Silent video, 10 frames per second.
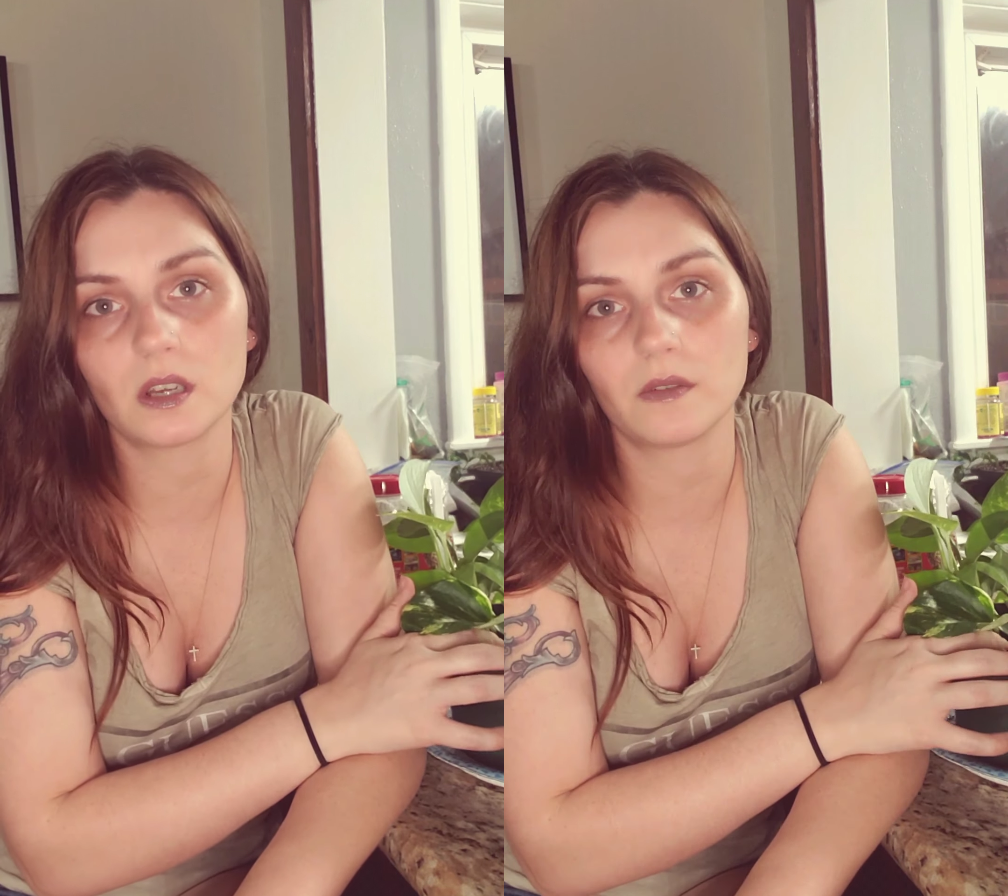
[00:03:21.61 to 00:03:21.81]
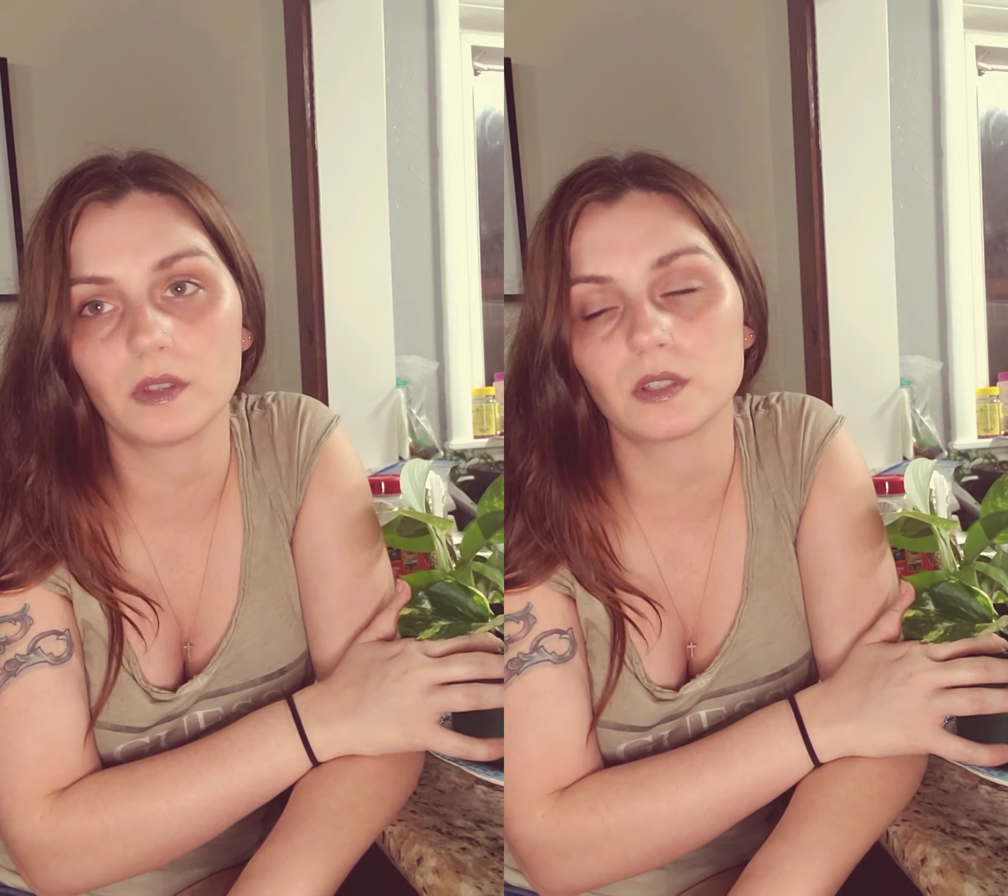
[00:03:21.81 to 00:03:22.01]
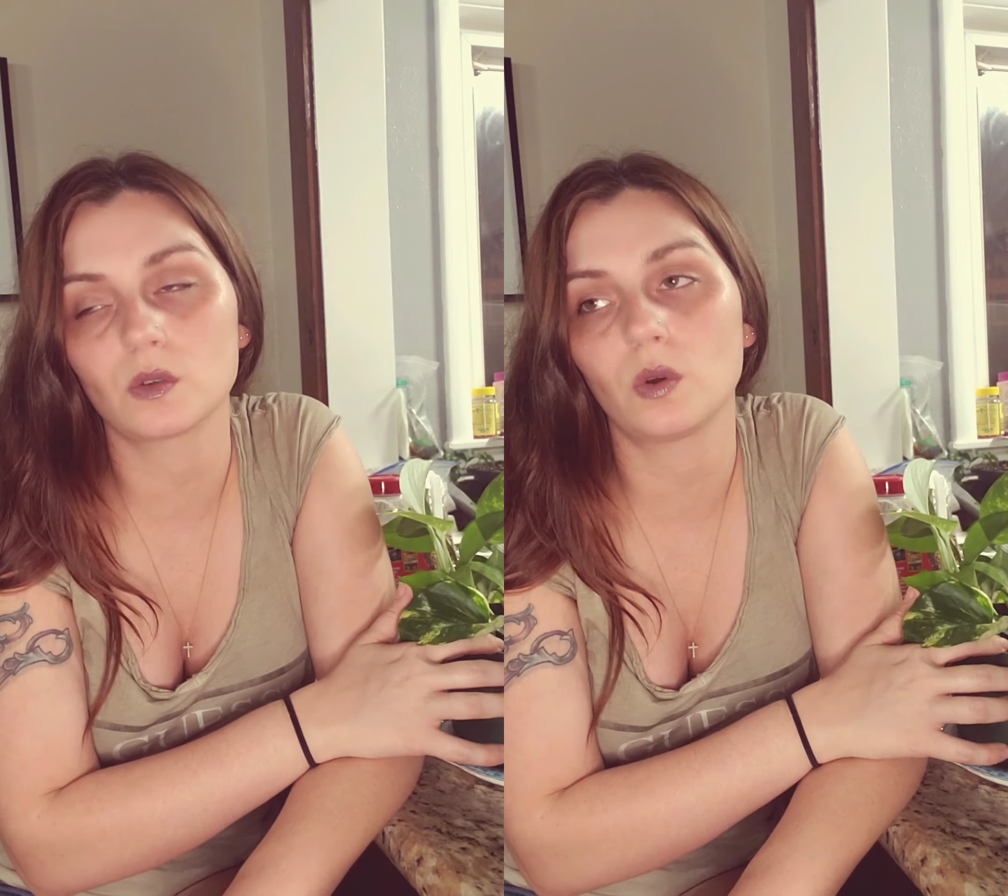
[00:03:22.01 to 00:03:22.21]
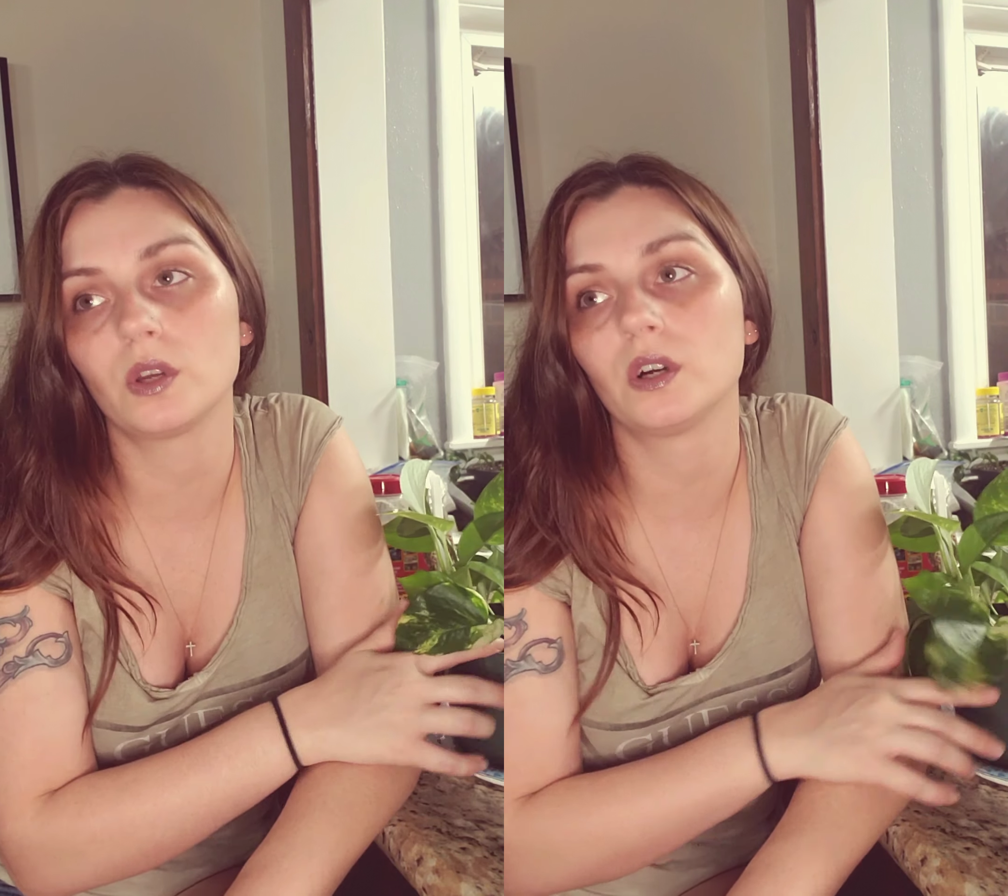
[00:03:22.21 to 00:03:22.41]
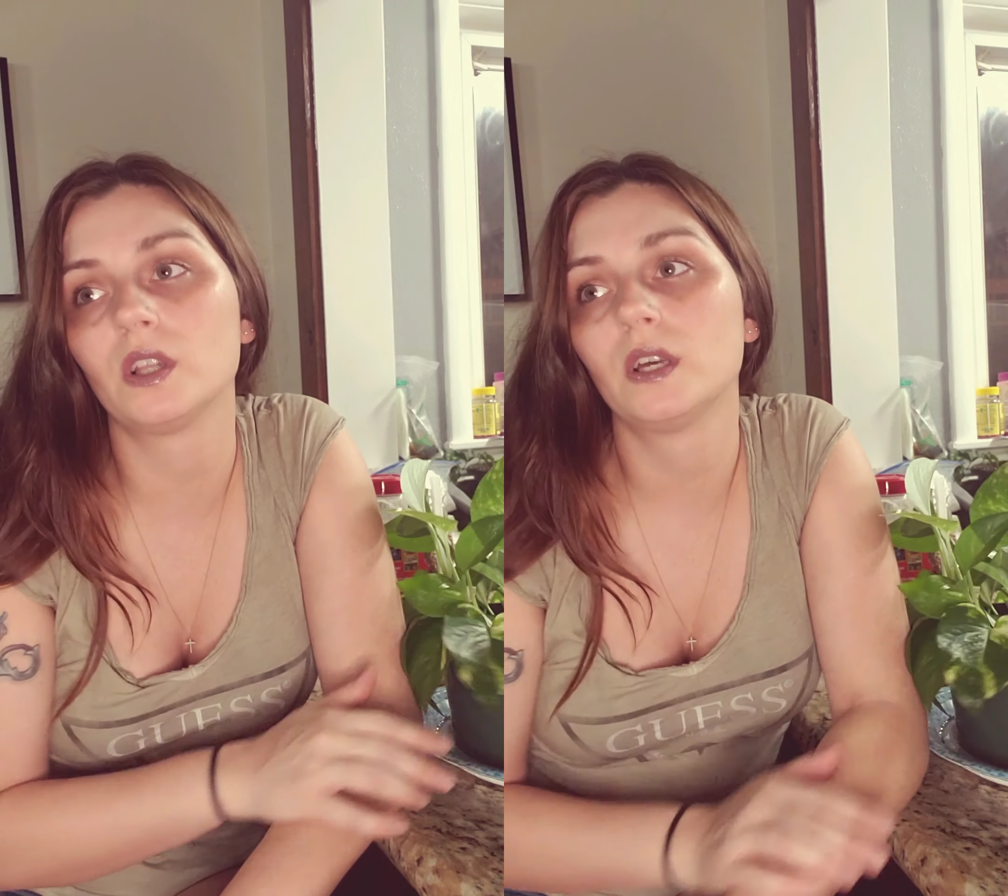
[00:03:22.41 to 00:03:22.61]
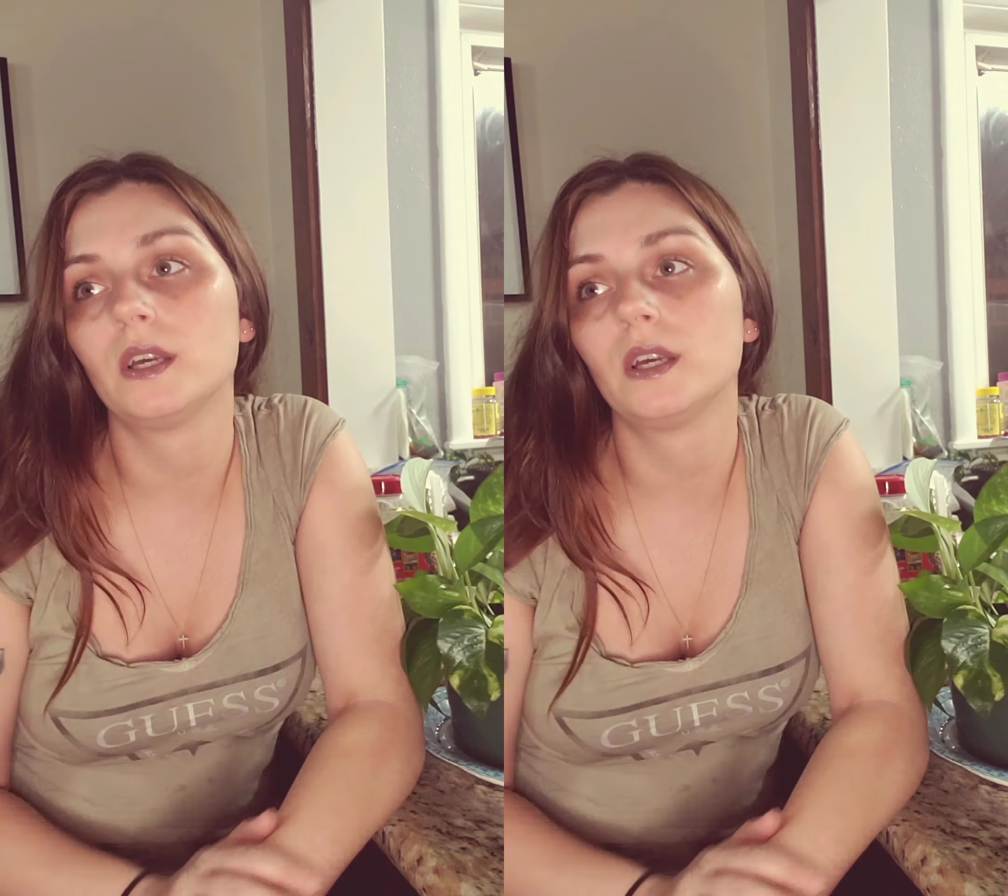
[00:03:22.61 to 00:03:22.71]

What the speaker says: of the soil.